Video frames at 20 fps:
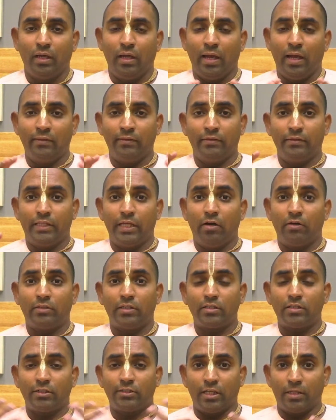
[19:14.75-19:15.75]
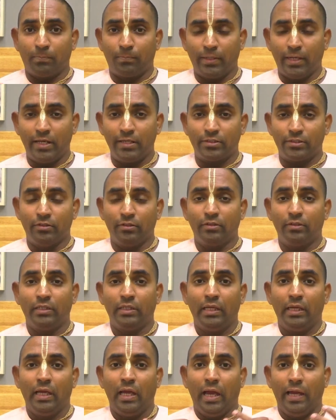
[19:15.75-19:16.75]
and the devatas got surprised,
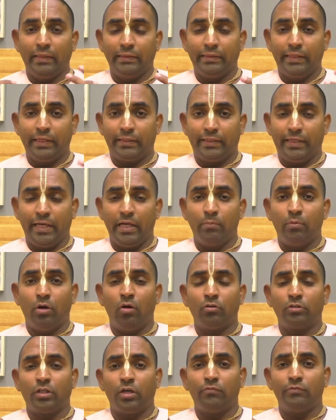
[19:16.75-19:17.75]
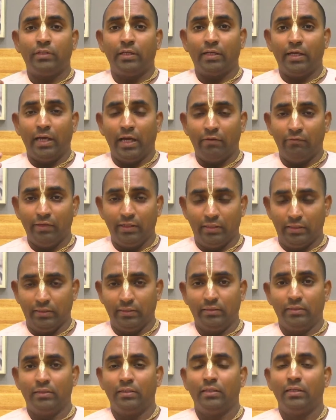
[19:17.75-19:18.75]
and they came out of their heaven
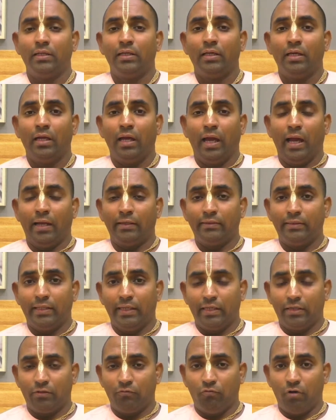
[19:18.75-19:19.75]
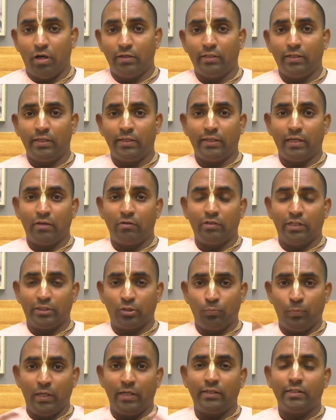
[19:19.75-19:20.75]
and they are wandering around earth
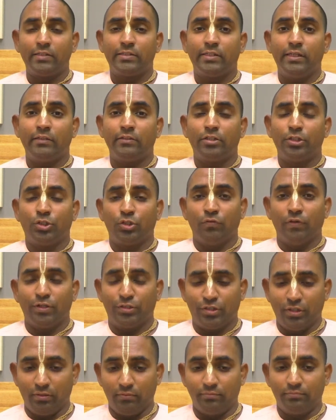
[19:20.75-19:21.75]
planet and seeing situation.